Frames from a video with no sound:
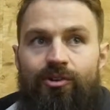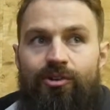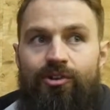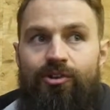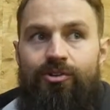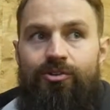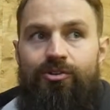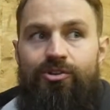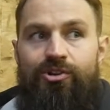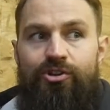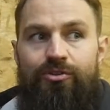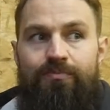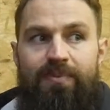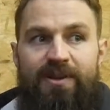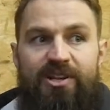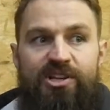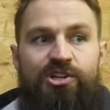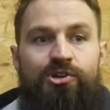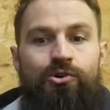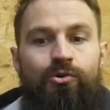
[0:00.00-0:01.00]
you should
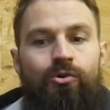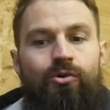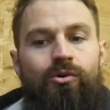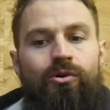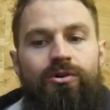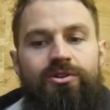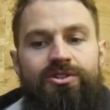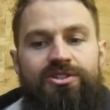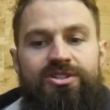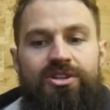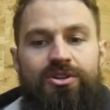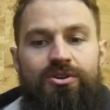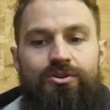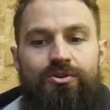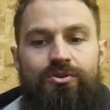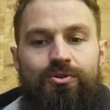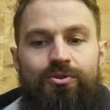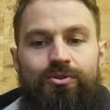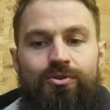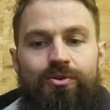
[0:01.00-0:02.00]
be sure
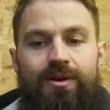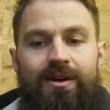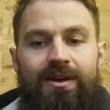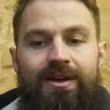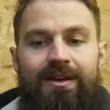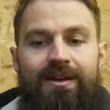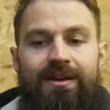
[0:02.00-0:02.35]
to